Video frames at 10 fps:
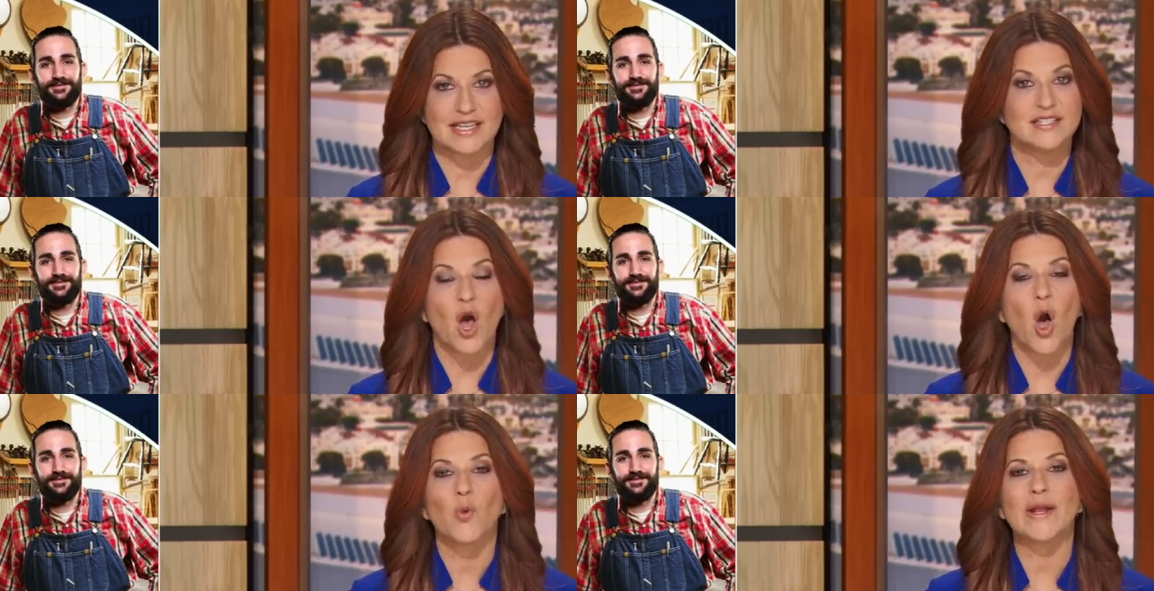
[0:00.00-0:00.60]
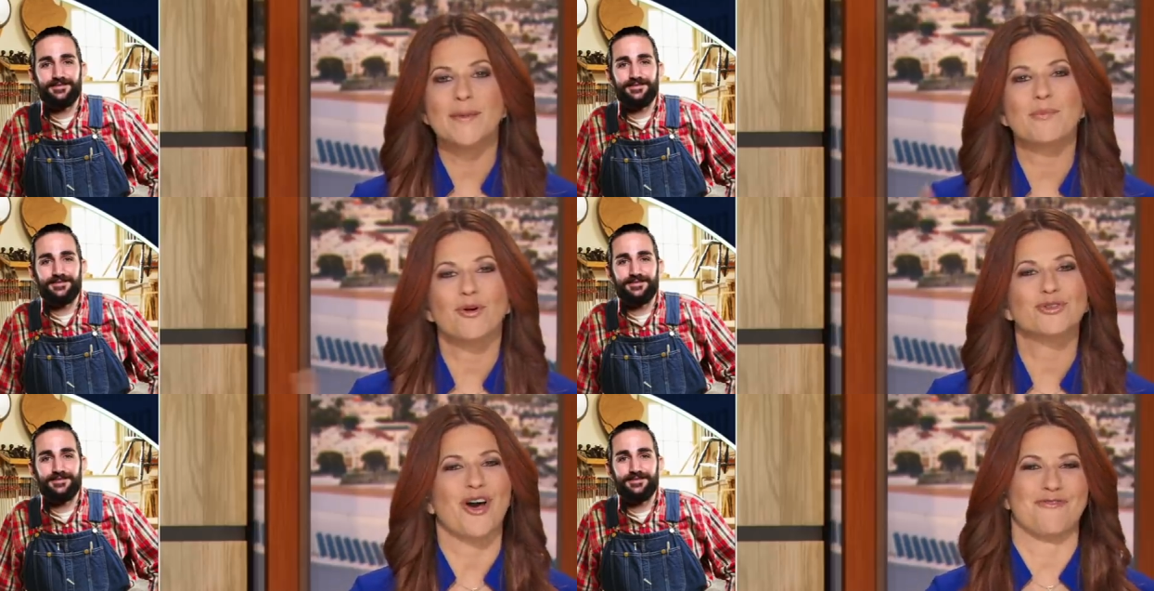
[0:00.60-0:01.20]
Speaker 1: he's already
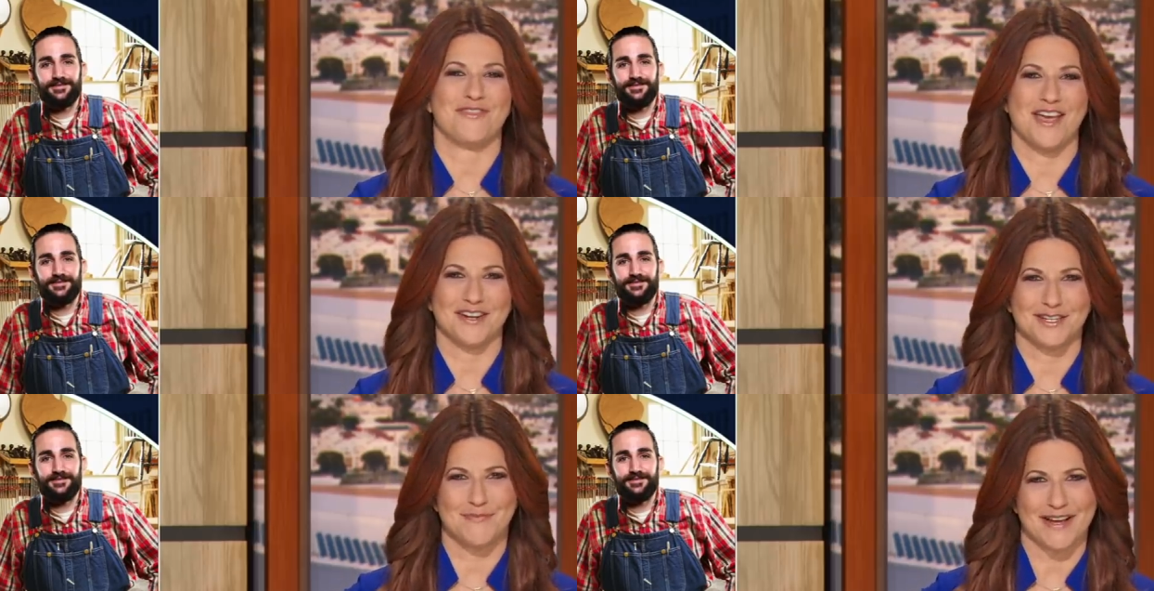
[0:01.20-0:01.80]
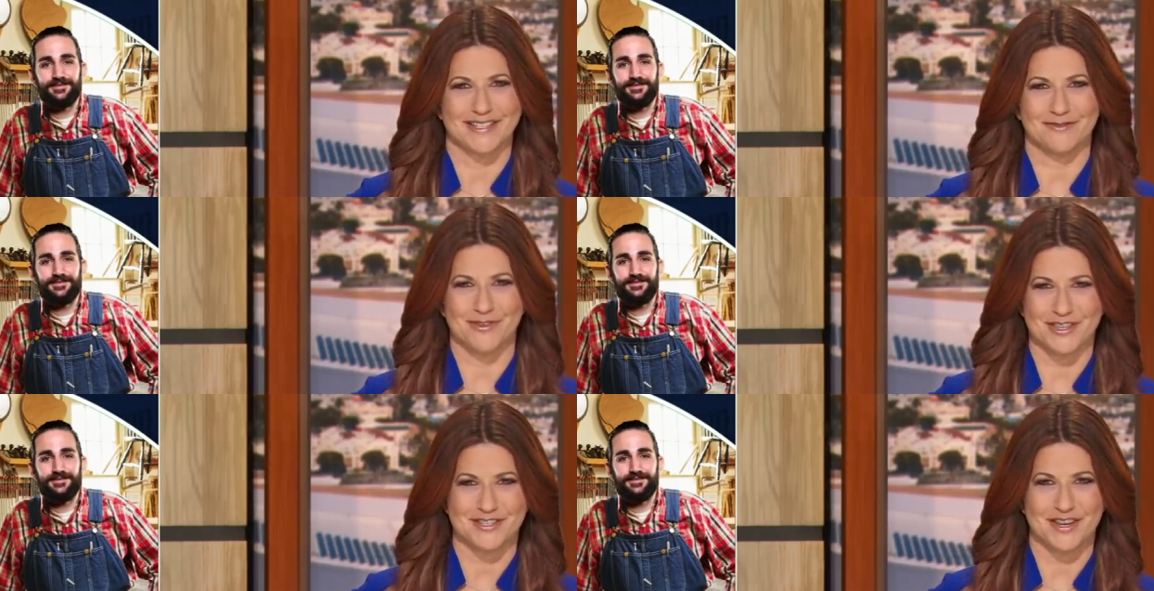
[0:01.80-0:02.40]
pulled off the unexpected for this